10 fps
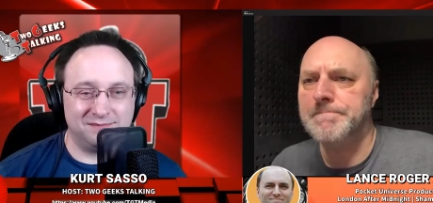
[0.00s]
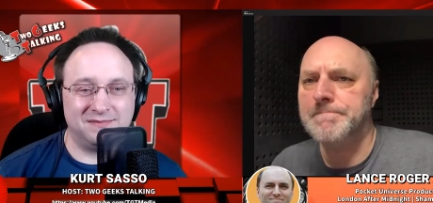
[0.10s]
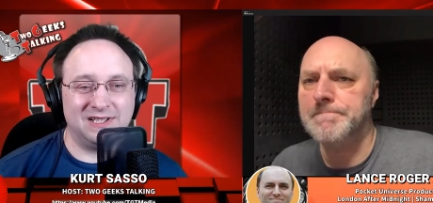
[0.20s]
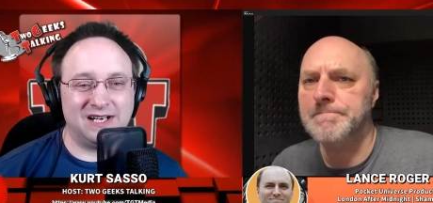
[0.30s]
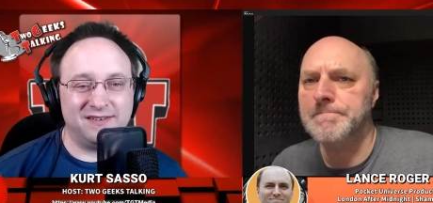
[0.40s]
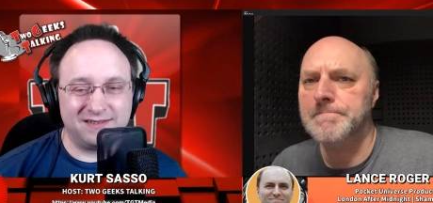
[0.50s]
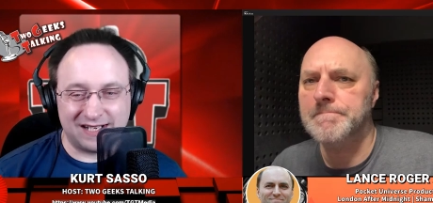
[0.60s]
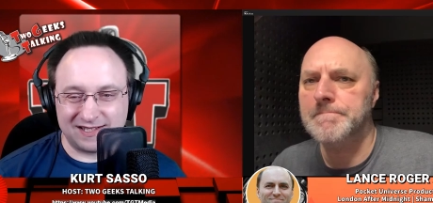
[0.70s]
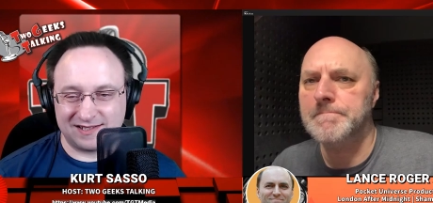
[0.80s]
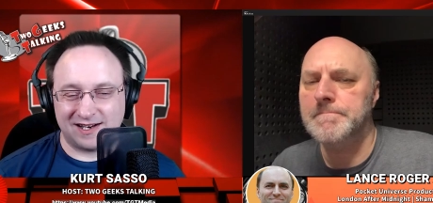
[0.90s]
Speaker 1: I love it.
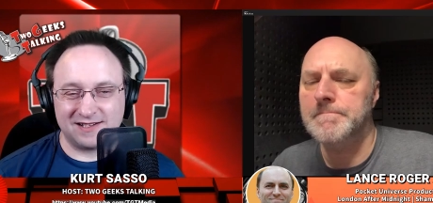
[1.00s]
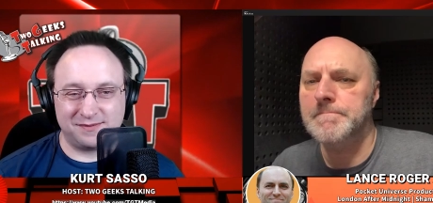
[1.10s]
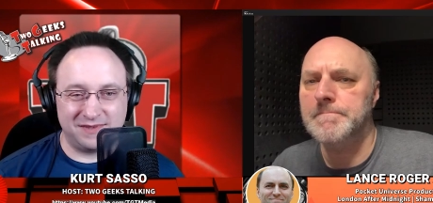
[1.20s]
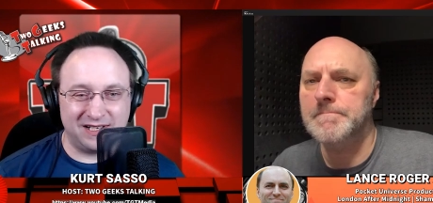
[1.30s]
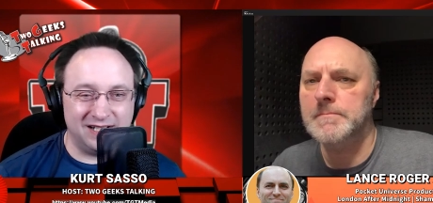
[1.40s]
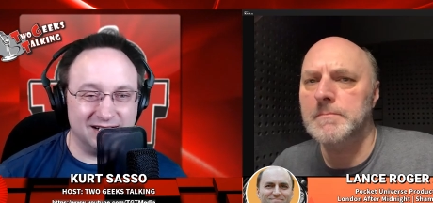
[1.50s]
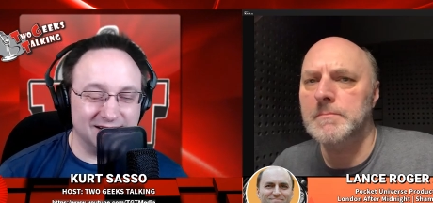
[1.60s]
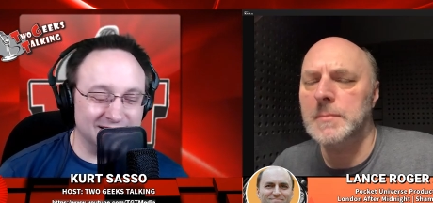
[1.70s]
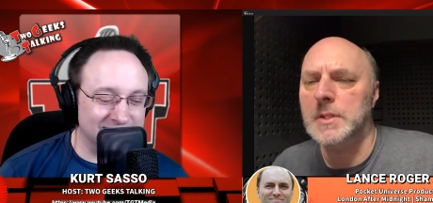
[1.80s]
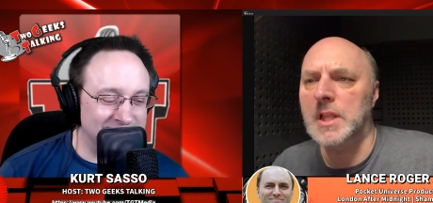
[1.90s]
That's awesome to hear,
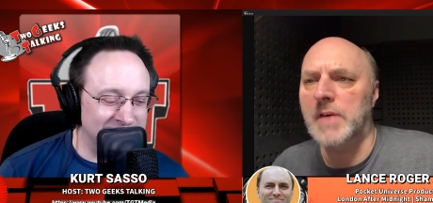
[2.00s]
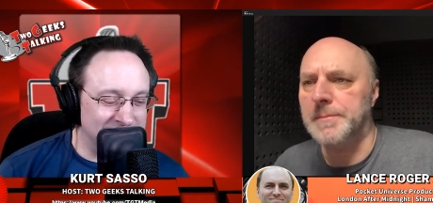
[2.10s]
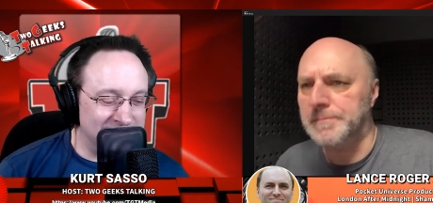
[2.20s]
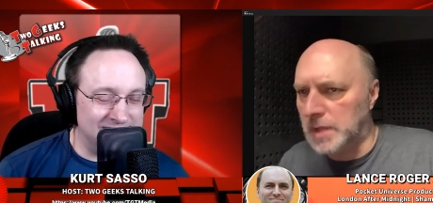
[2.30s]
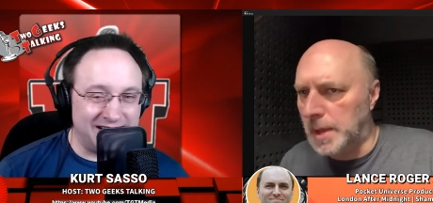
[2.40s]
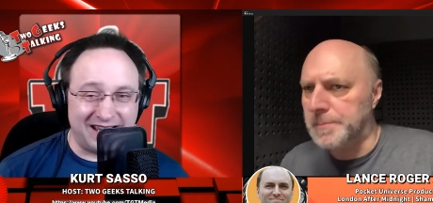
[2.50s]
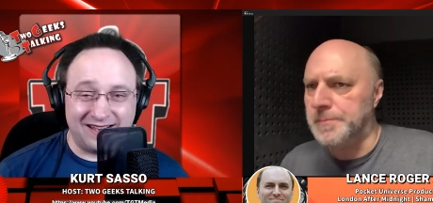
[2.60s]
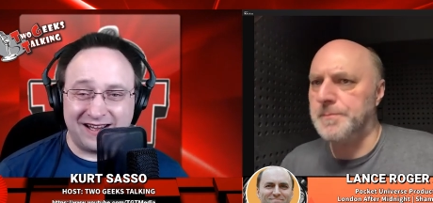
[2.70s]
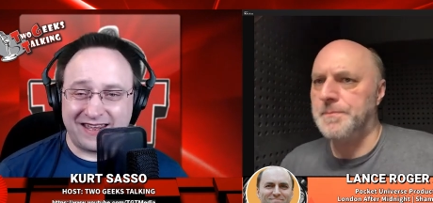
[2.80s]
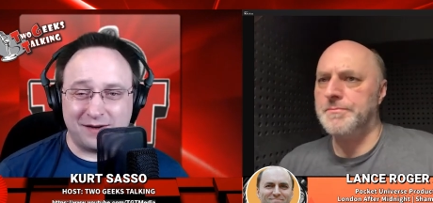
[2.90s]
and love it. Yeah, I
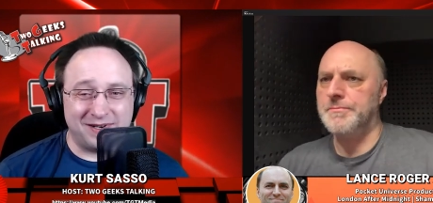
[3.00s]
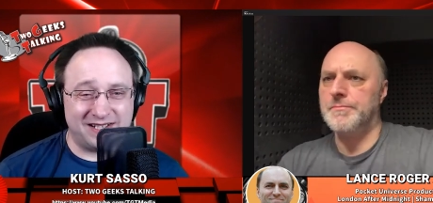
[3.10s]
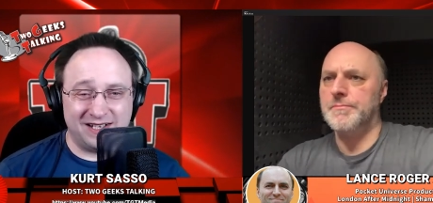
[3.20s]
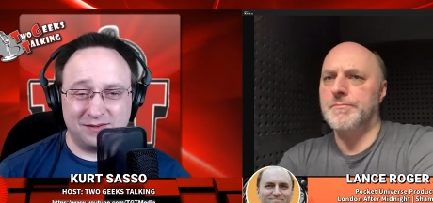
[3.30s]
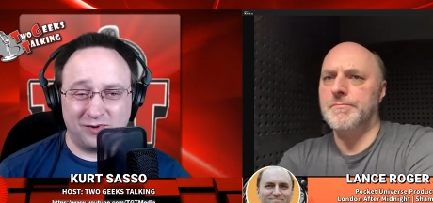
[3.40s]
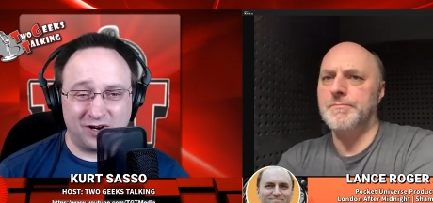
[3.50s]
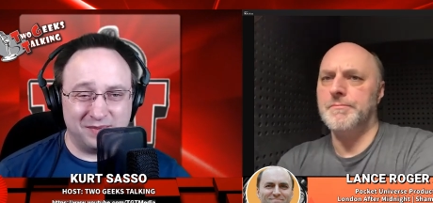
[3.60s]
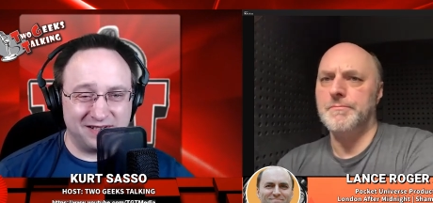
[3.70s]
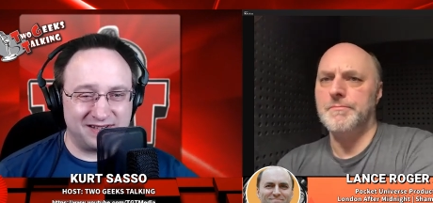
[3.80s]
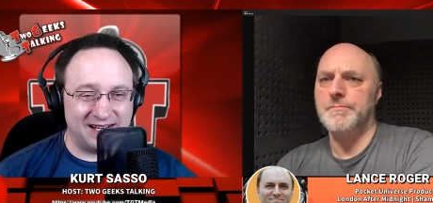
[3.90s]
can't wait to hear more
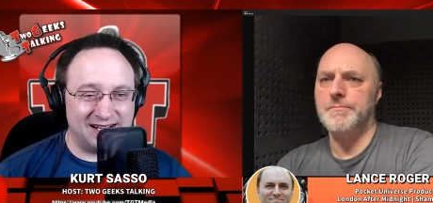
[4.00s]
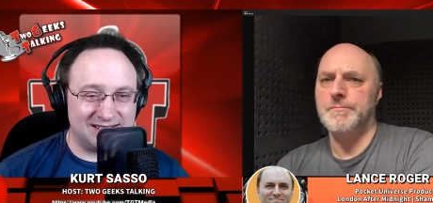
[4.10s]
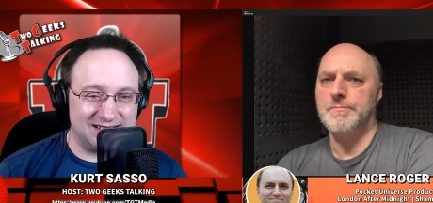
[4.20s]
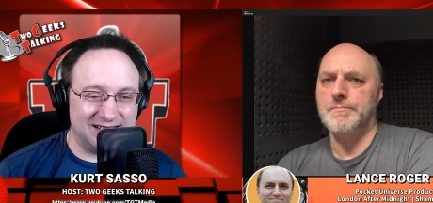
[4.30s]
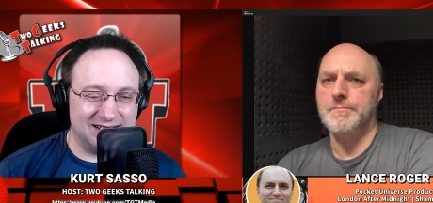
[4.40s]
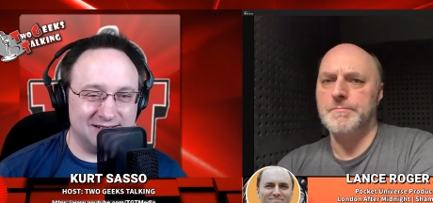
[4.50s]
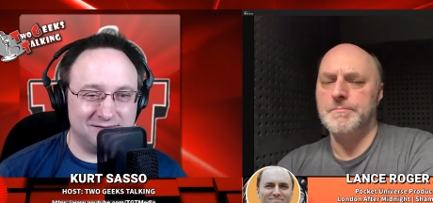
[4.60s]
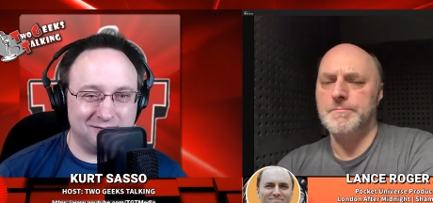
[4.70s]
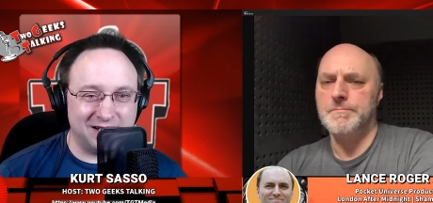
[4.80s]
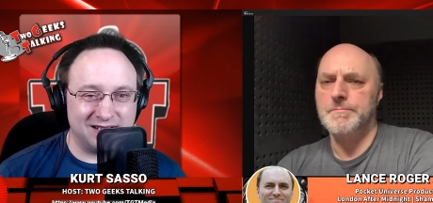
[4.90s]
about that uh,
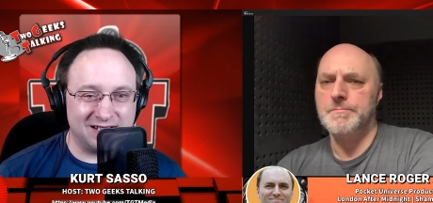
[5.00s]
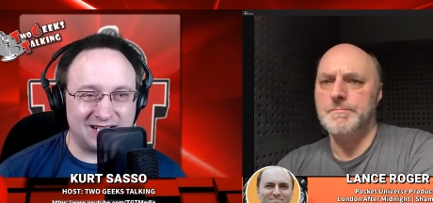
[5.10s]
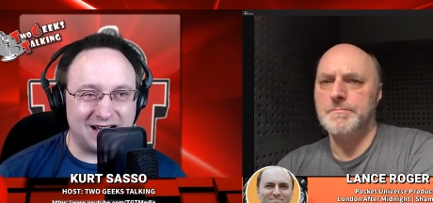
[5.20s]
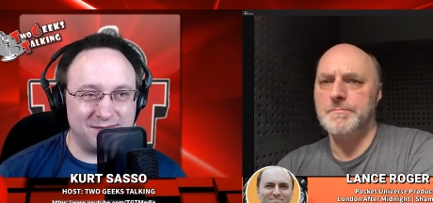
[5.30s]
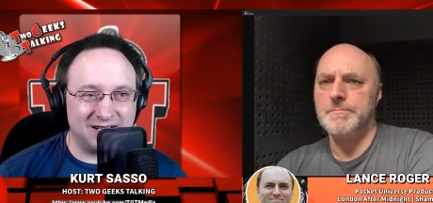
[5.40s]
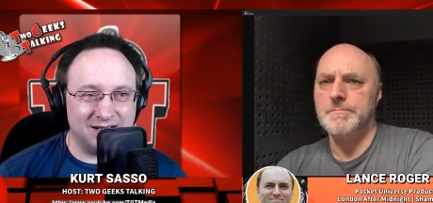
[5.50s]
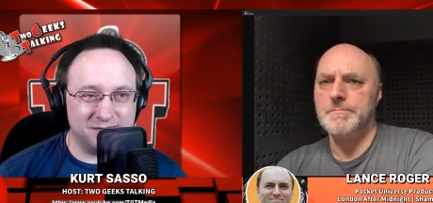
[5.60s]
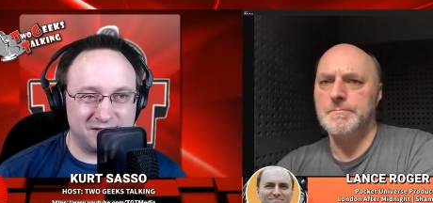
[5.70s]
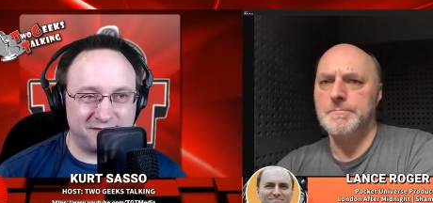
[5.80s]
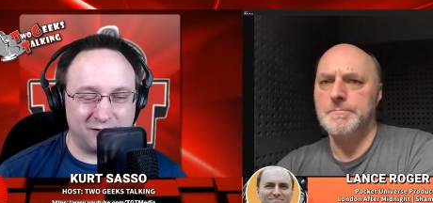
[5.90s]
when the time comes
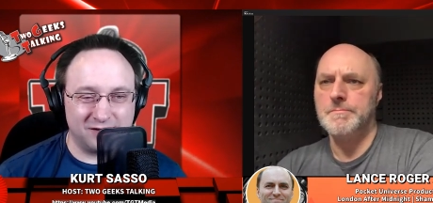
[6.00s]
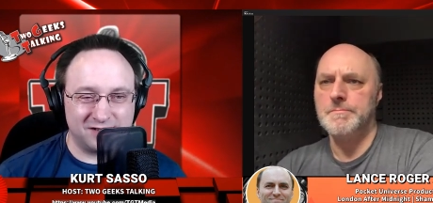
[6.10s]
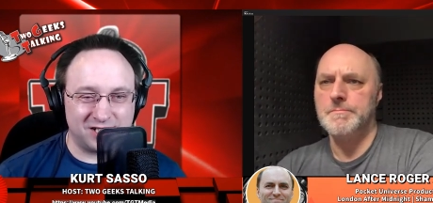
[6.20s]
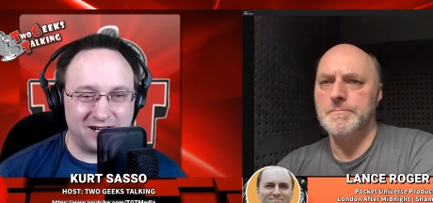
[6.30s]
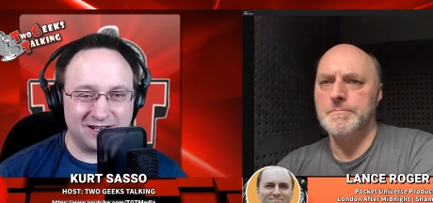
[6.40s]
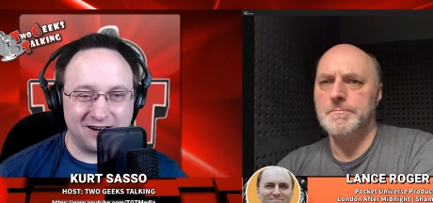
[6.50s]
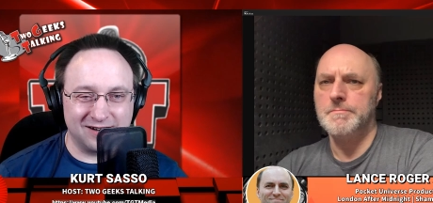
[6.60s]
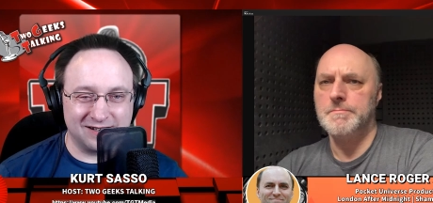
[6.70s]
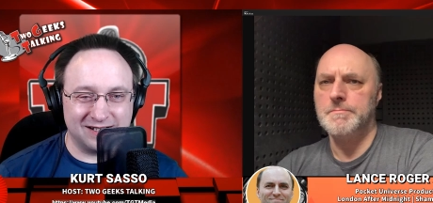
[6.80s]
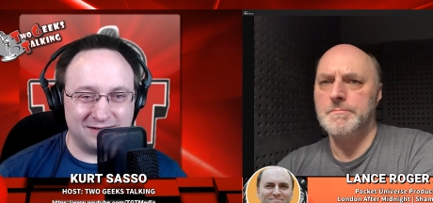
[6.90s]
for John
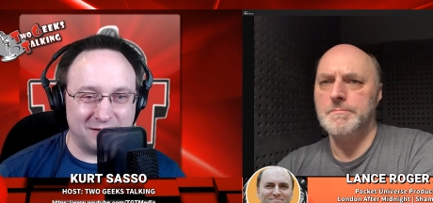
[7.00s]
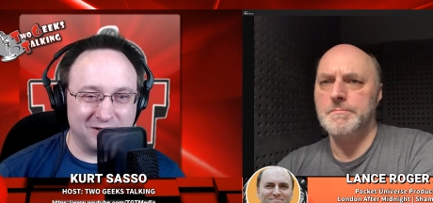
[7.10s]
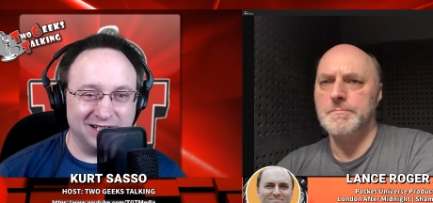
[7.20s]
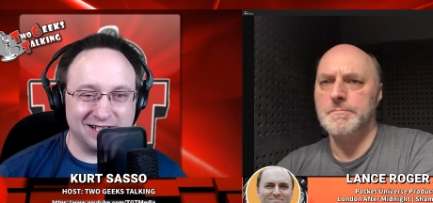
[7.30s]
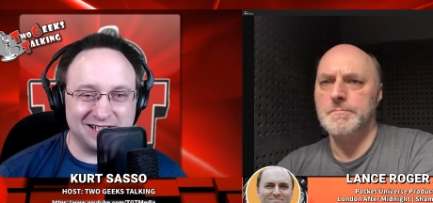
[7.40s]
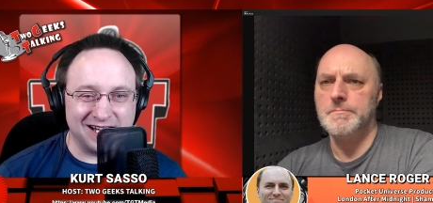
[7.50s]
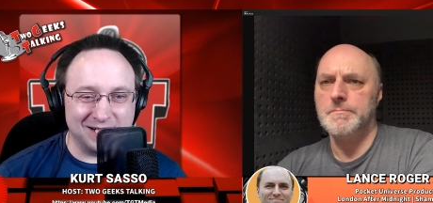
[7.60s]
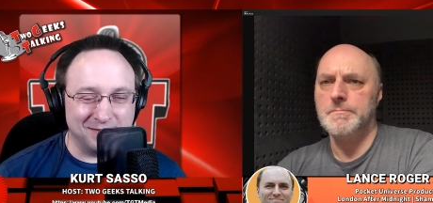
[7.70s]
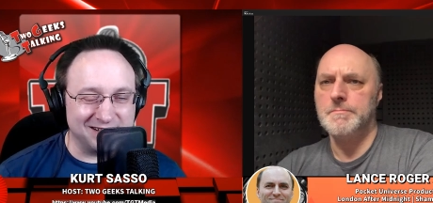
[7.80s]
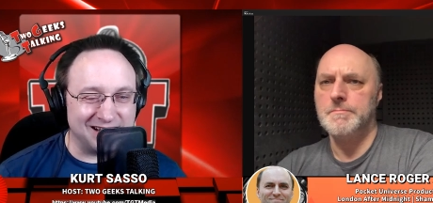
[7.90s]
Carter. I'm really excited
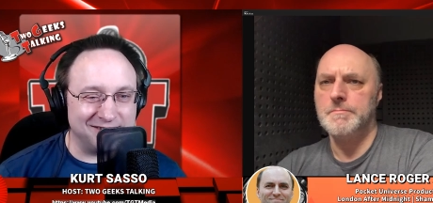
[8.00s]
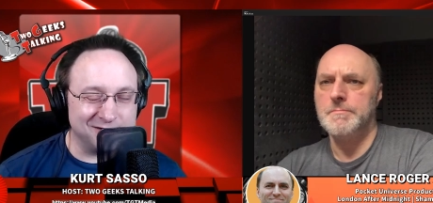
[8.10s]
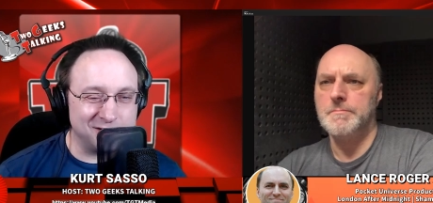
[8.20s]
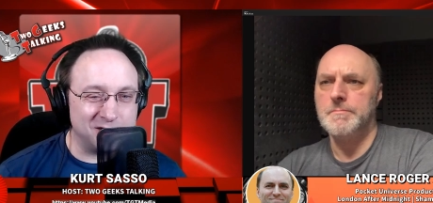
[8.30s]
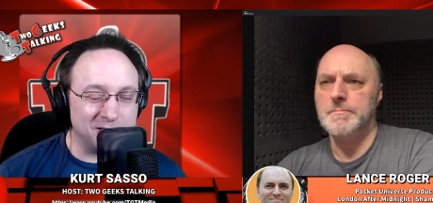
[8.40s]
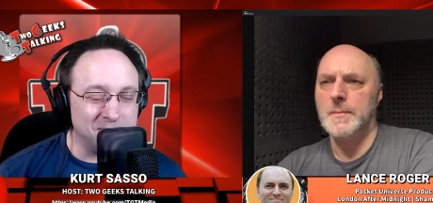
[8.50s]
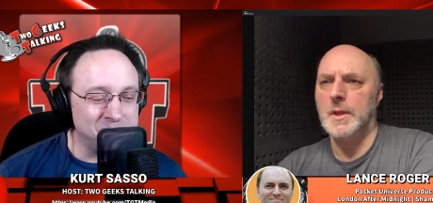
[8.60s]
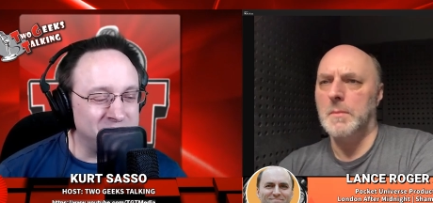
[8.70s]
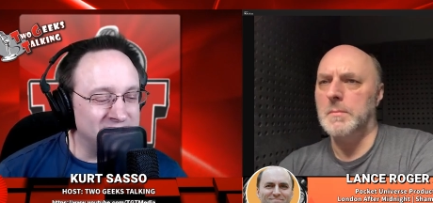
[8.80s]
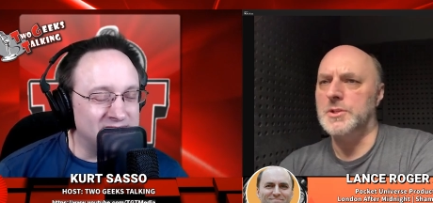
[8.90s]
about that for sure.
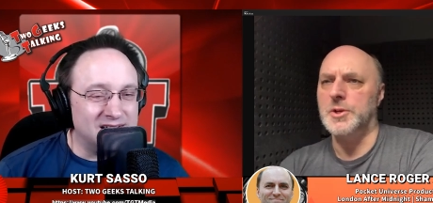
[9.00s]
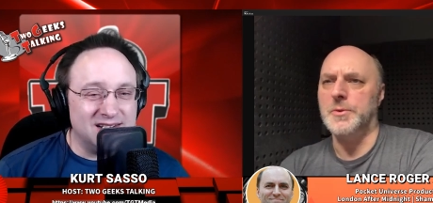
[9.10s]
Me too.